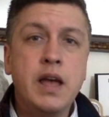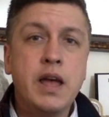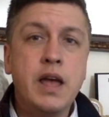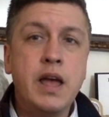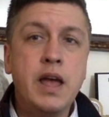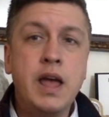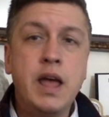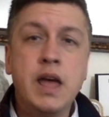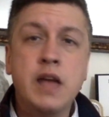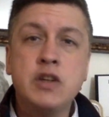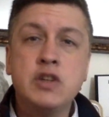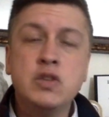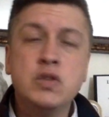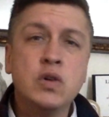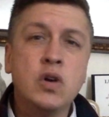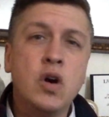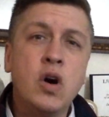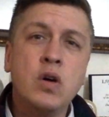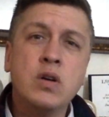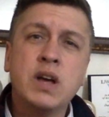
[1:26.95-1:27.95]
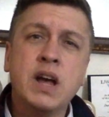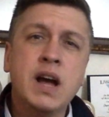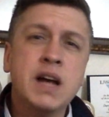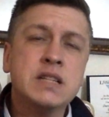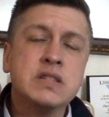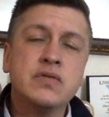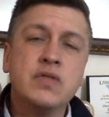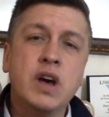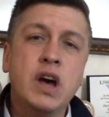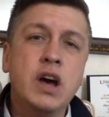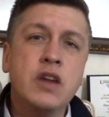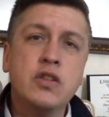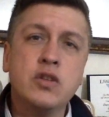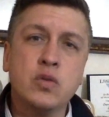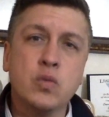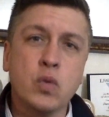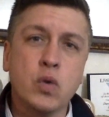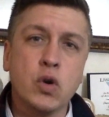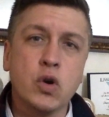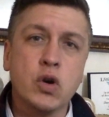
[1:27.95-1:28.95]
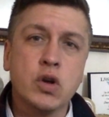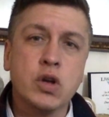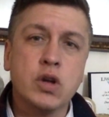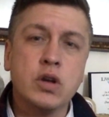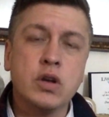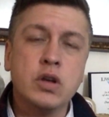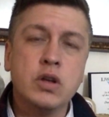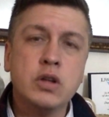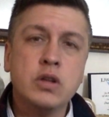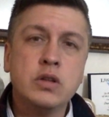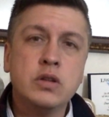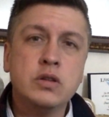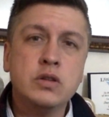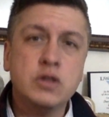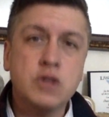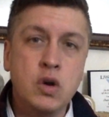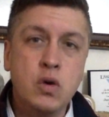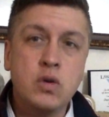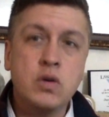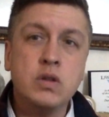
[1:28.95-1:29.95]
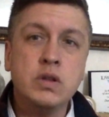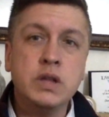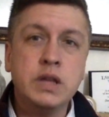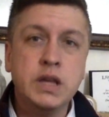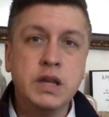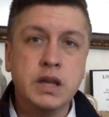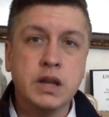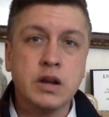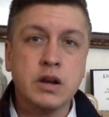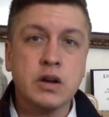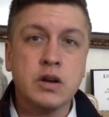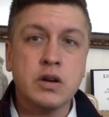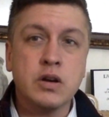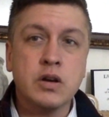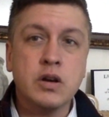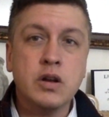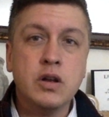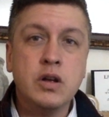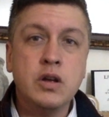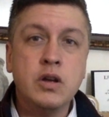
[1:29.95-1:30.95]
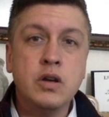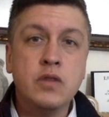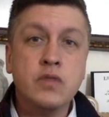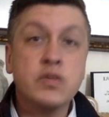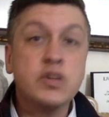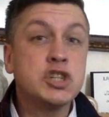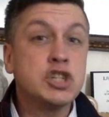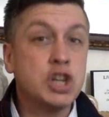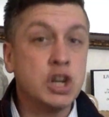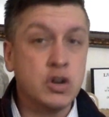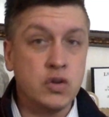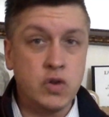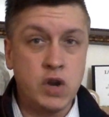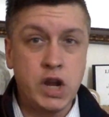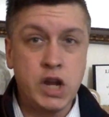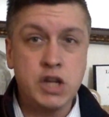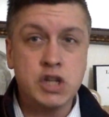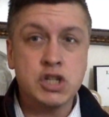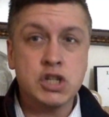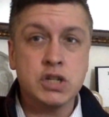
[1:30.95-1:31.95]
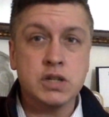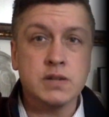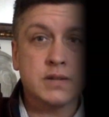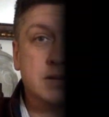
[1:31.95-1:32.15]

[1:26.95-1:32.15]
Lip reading: and doing all kinds of other work locally here for generations.